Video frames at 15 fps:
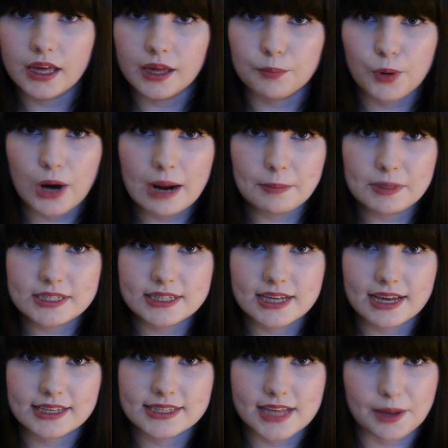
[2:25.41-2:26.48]
In primary
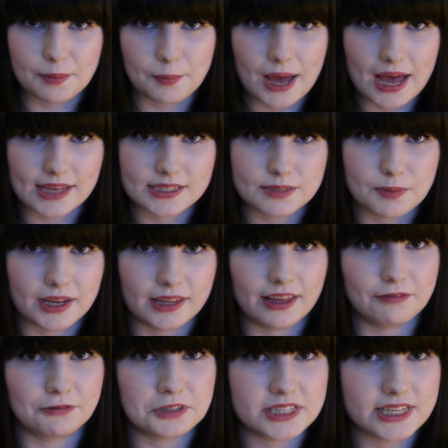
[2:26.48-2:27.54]
6 I passed my
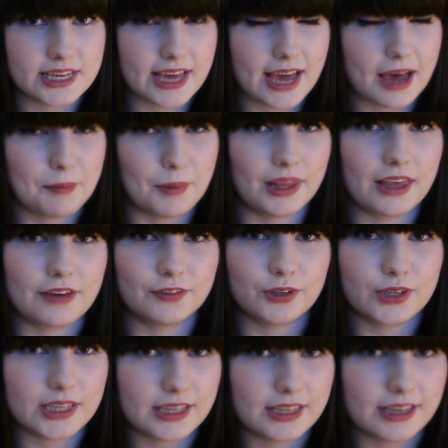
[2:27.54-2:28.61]
level D and my
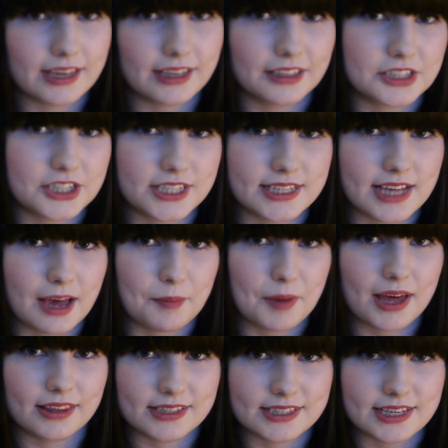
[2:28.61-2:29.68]
level E English exam
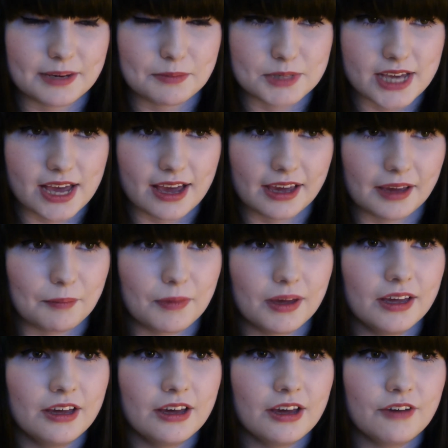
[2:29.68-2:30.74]
at the same time
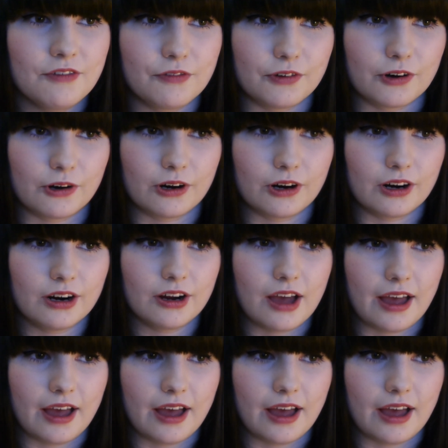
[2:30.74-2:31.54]
for